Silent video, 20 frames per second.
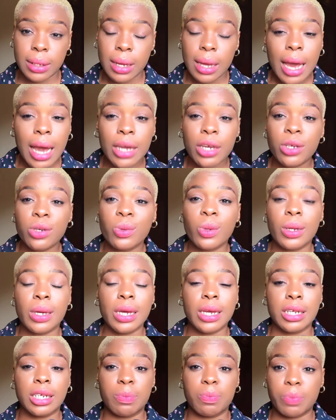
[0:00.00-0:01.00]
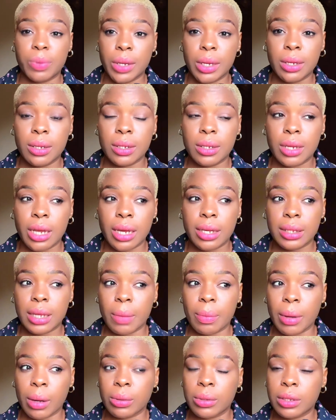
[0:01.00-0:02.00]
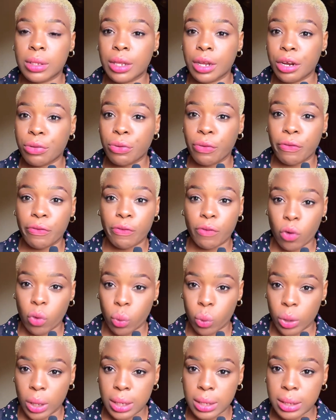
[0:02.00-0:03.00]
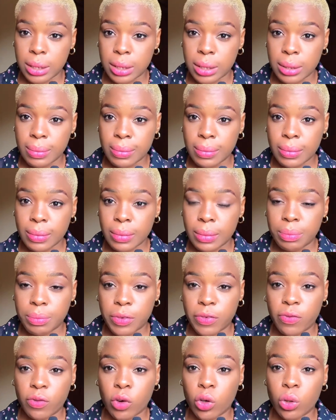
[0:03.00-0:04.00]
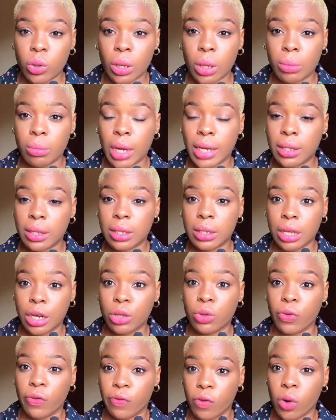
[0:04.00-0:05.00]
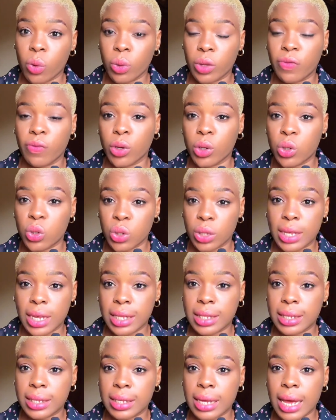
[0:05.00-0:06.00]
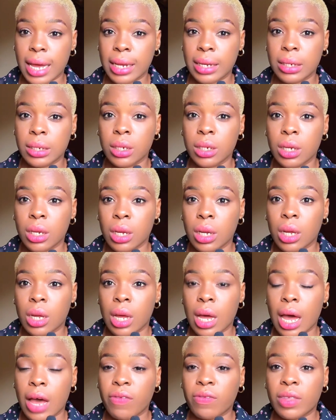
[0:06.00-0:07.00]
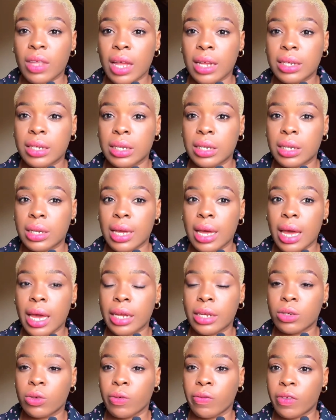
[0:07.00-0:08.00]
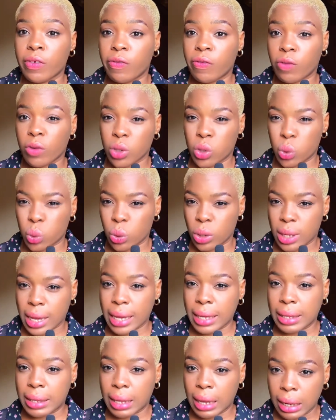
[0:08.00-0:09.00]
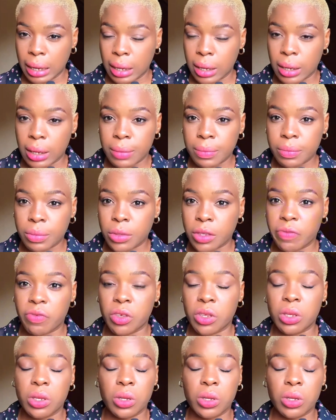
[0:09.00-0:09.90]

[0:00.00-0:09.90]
And each PIN takes about 3 to 4 weeks before you, 3 to 4 weeks for you to get it. And after the end of the 4th week, I think, if you